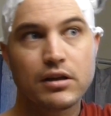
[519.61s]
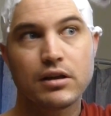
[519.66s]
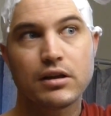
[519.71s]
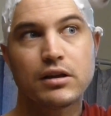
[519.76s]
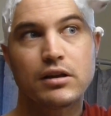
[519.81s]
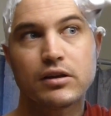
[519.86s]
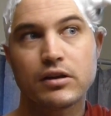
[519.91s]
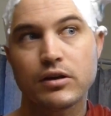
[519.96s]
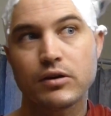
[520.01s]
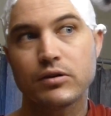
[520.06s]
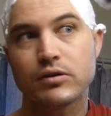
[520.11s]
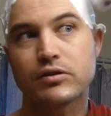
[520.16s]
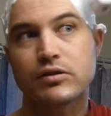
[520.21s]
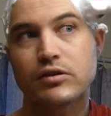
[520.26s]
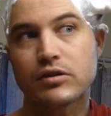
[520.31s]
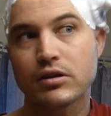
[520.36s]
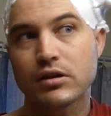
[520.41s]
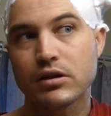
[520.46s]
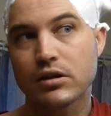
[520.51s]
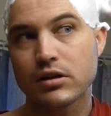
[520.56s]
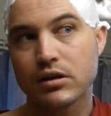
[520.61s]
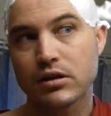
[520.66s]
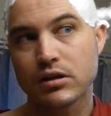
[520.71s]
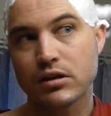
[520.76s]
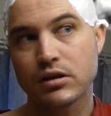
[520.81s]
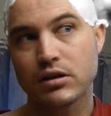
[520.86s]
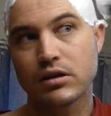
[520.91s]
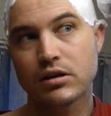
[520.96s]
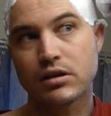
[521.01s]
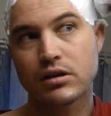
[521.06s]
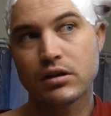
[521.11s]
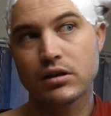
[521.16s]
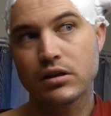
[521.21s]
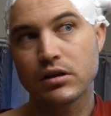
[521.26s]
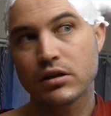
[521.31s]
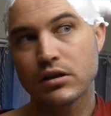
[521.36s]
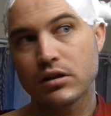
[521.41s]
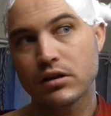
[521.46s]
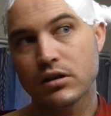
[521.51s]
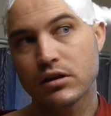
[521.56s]
because there was
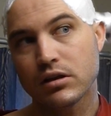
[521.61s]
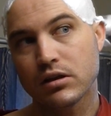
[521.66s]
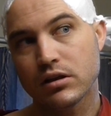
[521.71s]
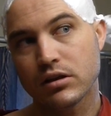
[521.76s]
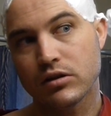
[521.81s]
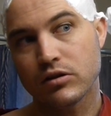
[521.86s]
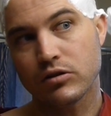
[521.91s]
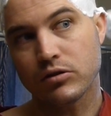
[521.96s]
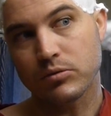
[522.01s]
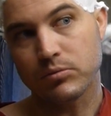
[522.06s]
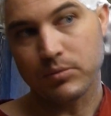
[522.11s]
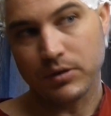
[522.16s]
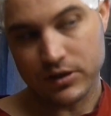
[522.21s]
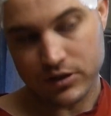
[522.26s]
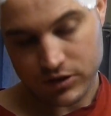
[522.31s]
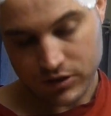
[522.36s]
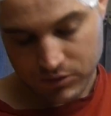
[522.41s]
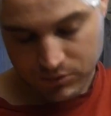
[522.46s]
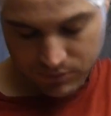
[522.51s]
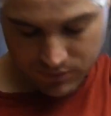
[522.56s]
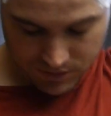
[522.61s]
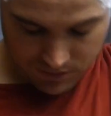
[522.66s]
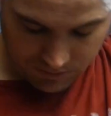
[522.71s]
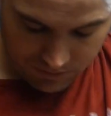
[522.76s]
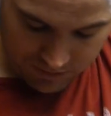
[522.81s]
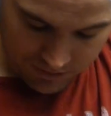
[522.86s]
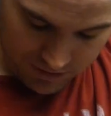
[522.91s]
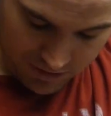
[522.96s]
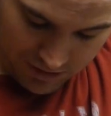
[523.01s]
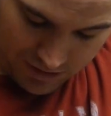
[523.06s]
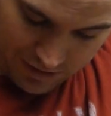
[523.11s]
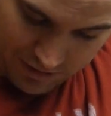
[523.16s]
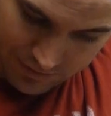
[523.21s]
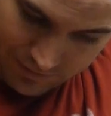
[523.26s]
too much to work with.